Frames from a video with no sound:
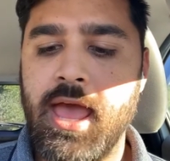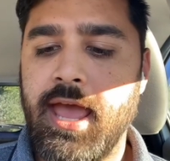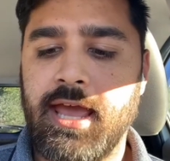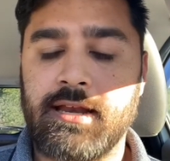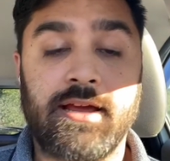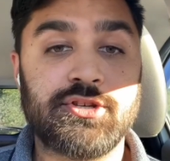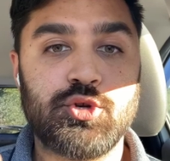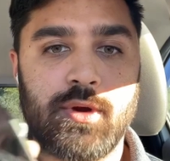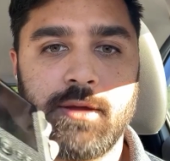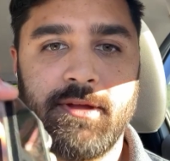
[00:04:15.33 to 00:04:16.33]
And I do
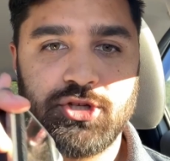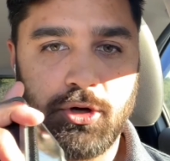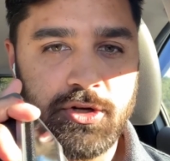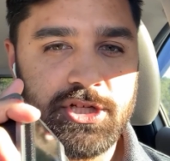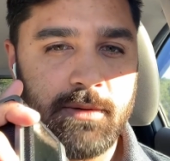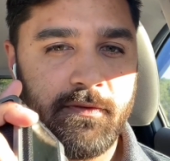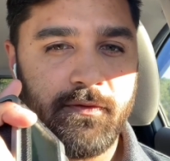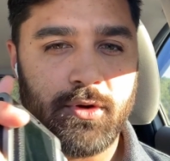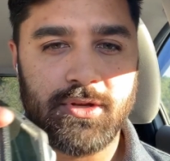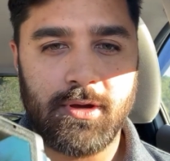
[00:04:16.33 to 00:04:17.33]
recommend charging it
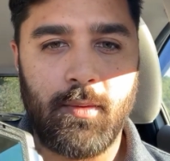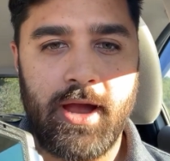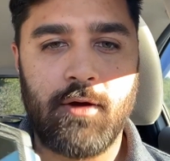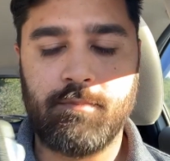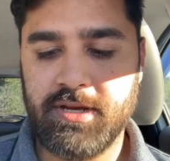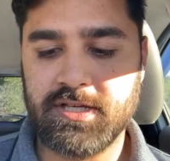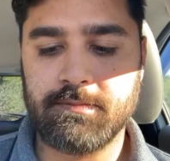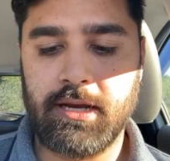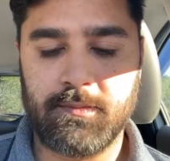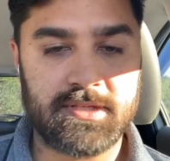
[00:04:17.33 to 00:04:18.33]
before you go out because
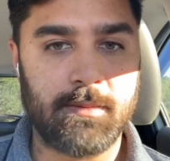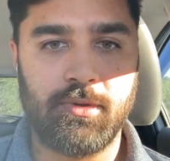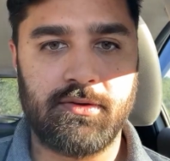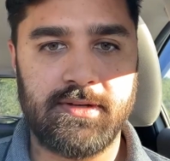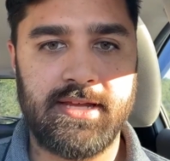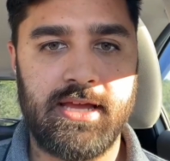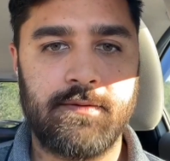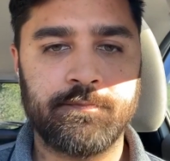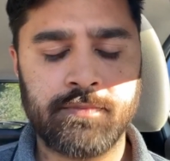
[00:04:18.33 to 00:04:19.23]
mine was completely dead.